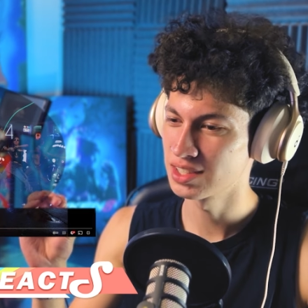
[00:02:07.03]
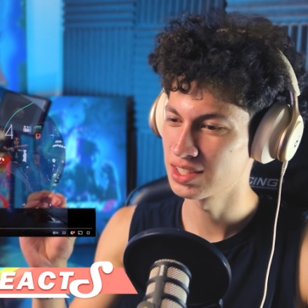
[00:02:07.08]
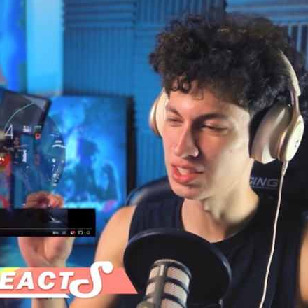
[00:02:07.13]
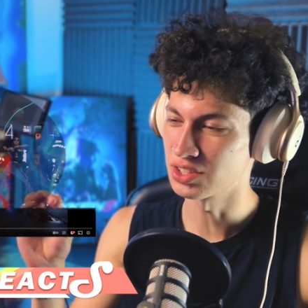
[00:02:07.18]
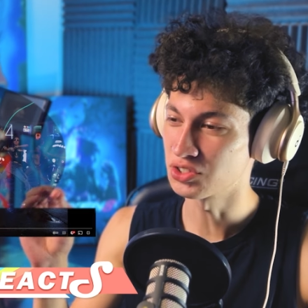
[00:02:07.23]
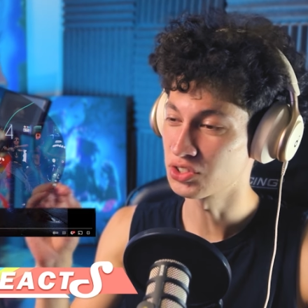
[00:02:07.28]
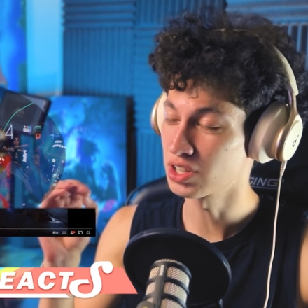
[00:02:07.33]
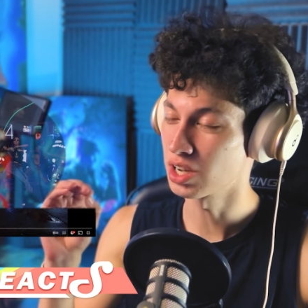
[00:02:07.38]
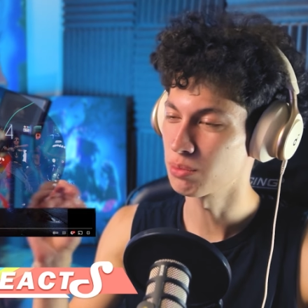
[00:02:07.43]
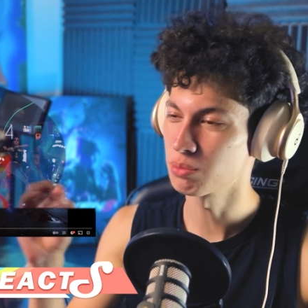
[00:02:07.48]

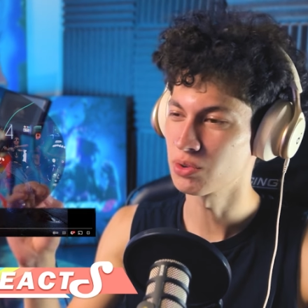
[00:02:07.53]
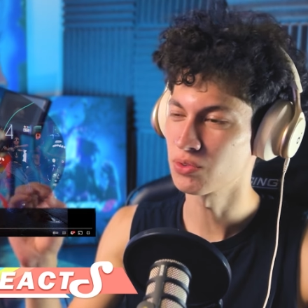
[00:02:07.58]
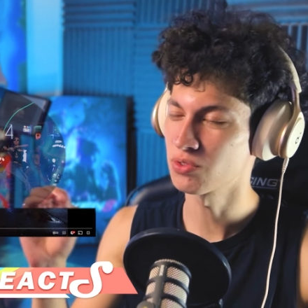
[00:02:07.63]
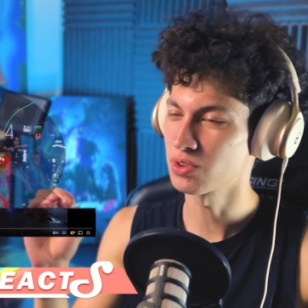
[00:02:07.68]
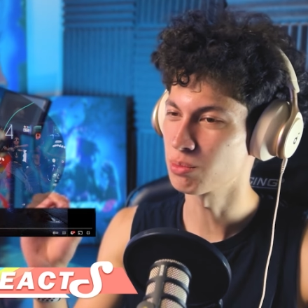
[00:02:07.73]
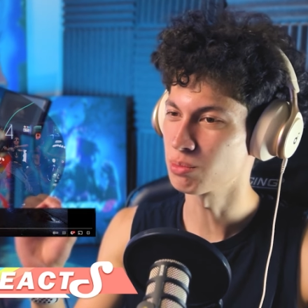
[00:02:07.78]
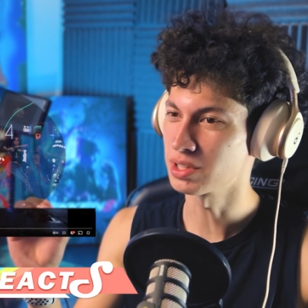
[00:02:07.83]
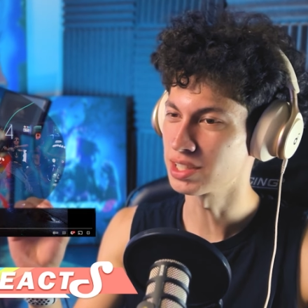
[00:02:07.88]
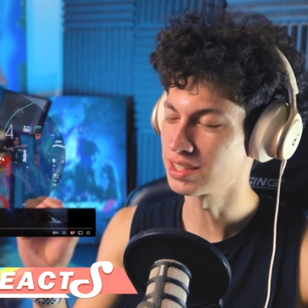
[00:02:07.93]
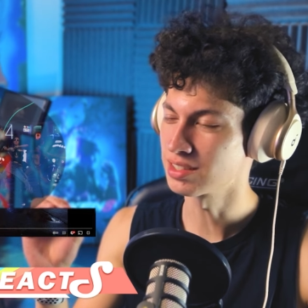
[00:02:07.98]
just coming
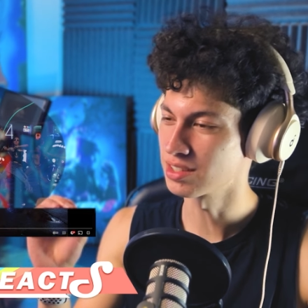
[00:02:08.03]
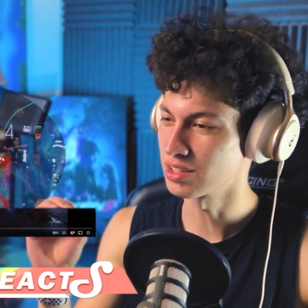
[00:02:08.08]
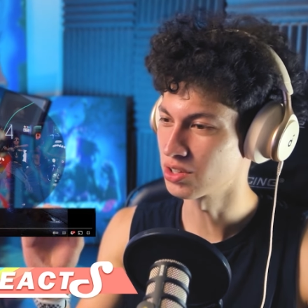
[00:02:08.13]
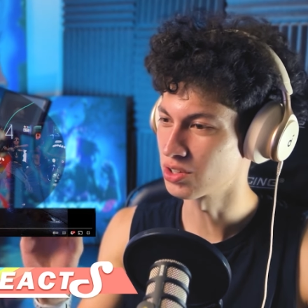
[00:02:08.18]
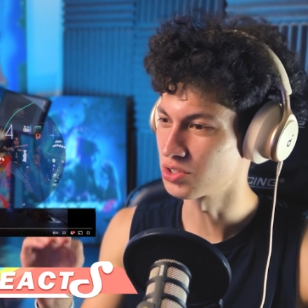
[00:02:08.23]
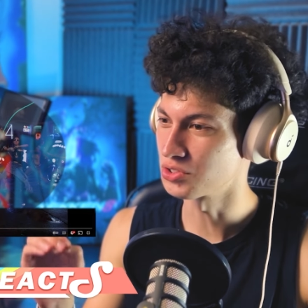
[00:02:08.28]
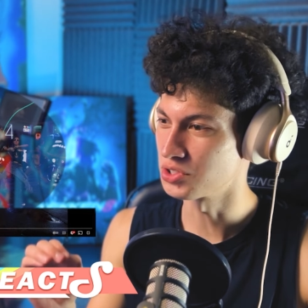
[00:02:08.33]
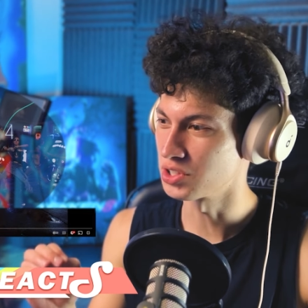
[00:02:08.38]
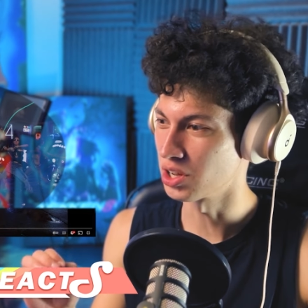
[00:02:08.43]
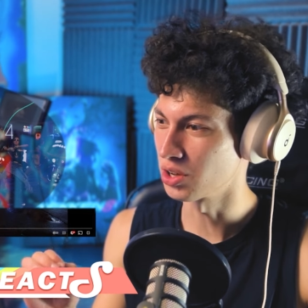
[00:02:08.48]
from Lisa
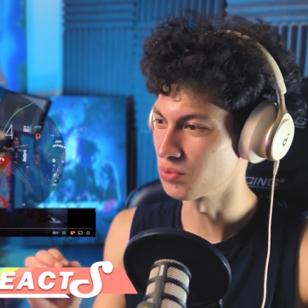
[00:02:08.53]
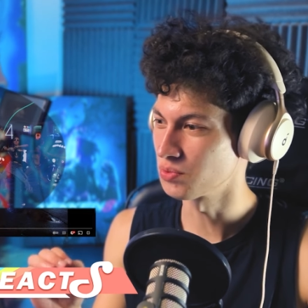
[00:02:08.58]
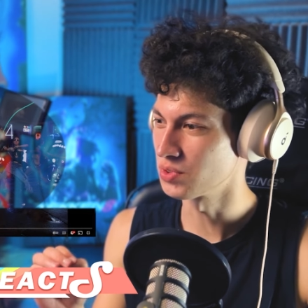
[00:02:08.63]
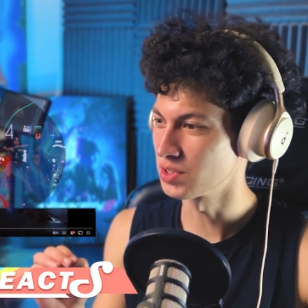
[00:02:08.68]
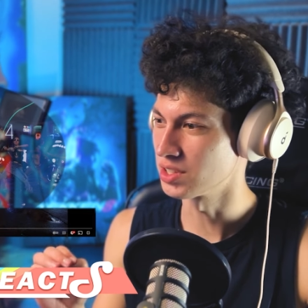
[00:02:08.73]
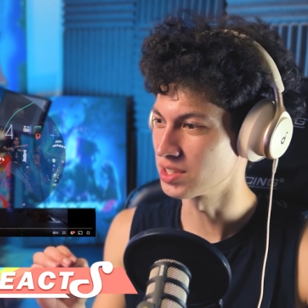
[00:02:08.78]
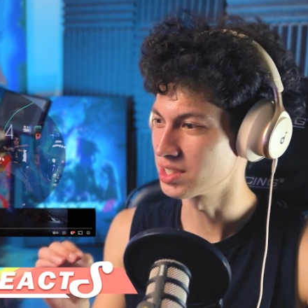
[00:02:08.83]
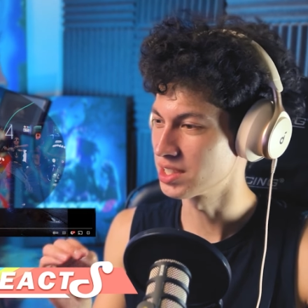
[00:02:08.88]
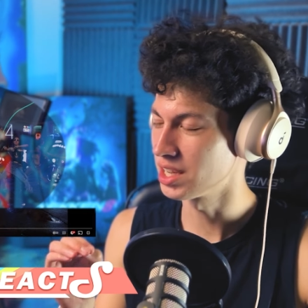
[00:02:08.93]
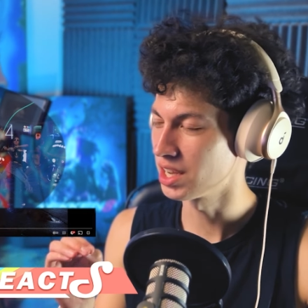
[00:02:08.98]
herself
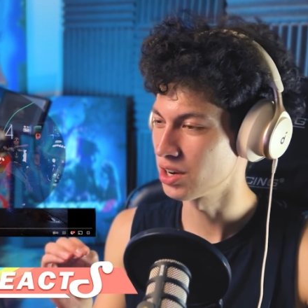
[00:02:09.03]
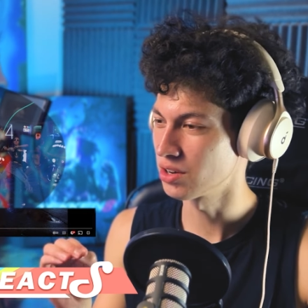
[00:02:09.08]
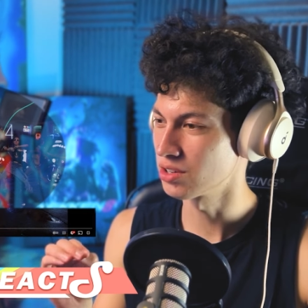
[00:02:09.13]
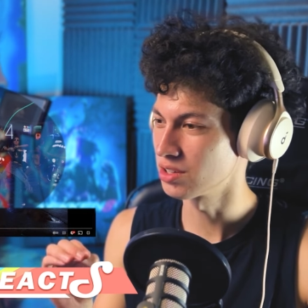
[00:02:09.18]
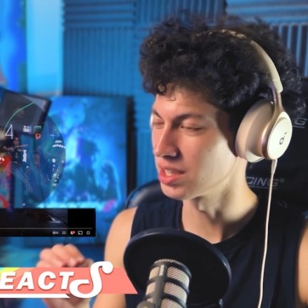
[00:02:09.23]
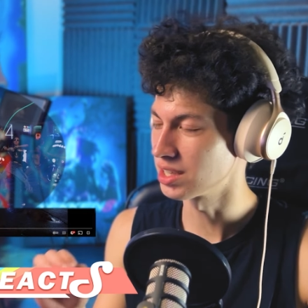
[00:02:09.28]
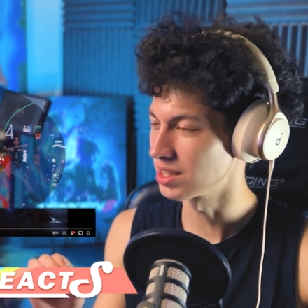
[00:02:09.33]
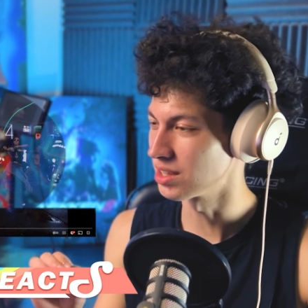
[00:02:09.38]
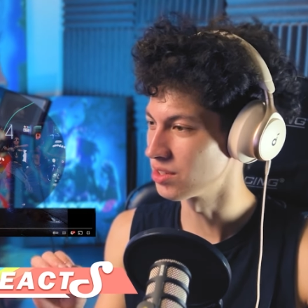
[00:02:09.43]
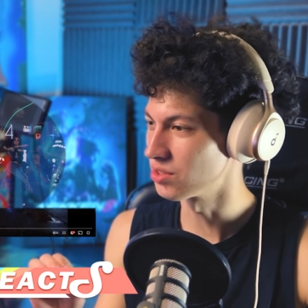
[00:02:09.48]
is
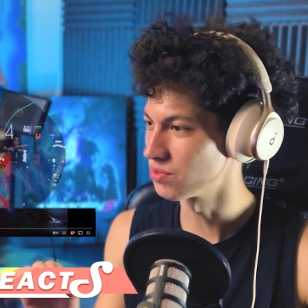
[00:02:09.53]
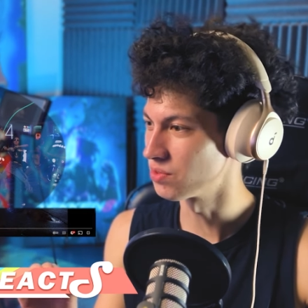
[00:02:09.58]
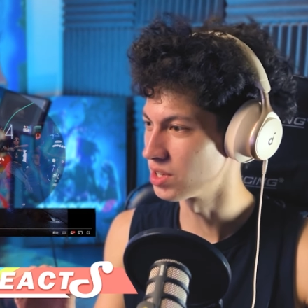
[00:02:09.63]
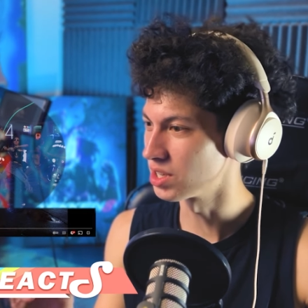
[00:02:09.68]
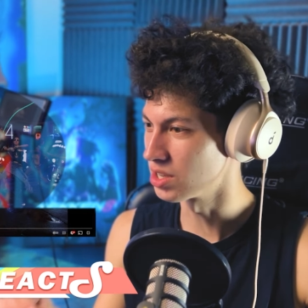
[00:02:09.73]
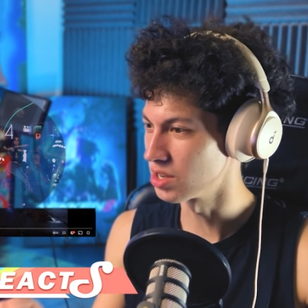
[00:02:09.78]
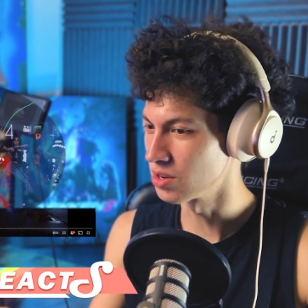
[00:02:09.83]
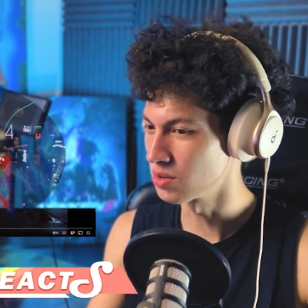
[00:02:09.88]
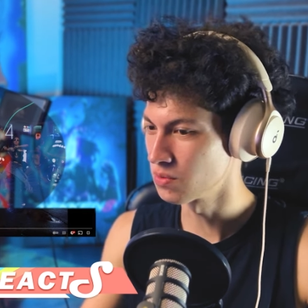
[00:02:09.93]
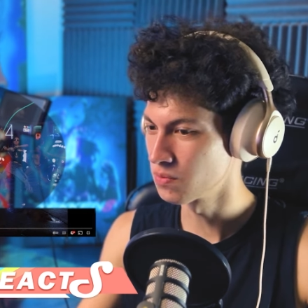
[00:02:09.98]
carrying this
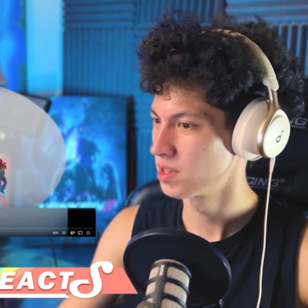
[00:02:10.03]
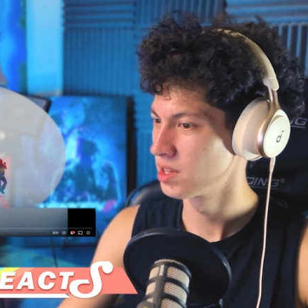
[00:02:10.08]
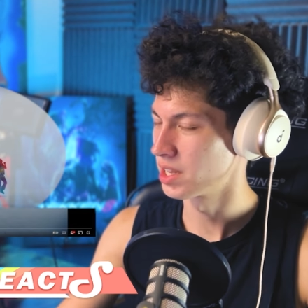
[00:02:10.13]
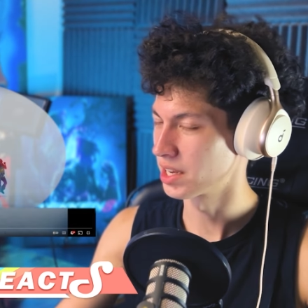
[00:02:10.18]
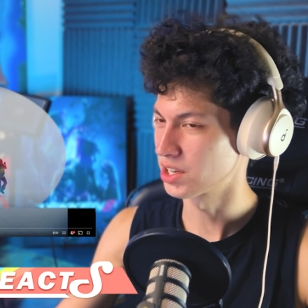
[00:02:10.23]
video.